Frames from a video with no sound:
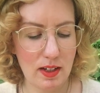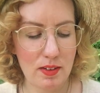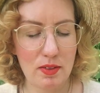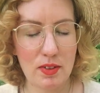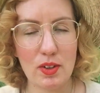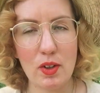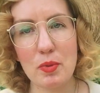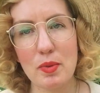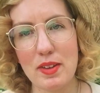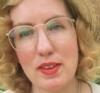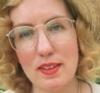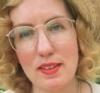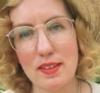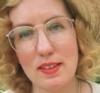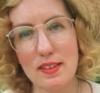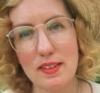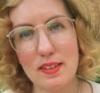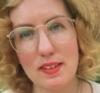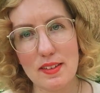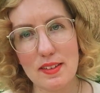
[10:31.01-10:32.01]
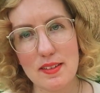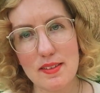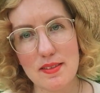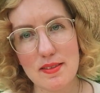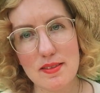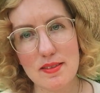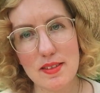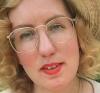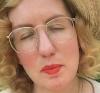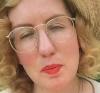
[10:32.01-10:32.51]
I've sewn with this
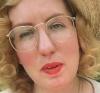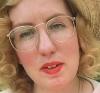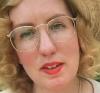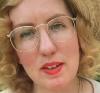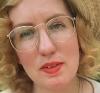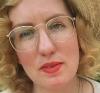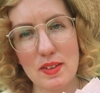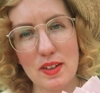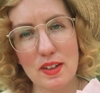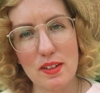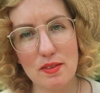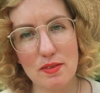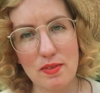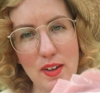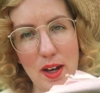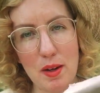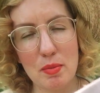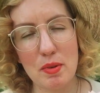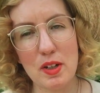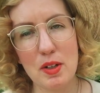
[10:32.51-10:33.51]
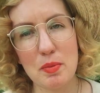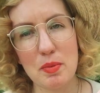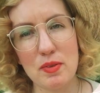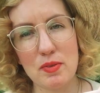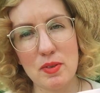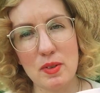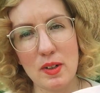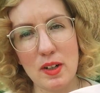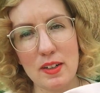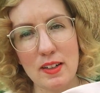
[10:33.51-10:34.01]
specific fabric
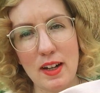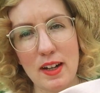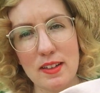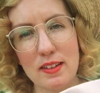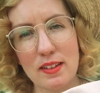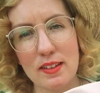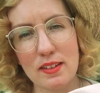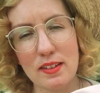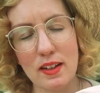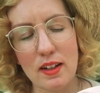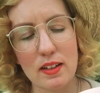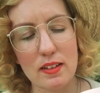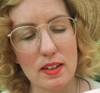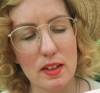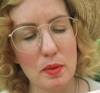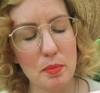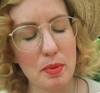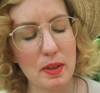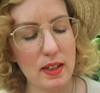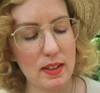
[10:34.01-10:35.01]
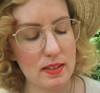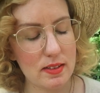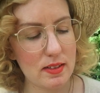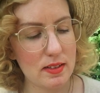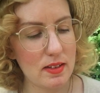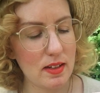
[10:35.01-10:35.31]
before, not in this color, but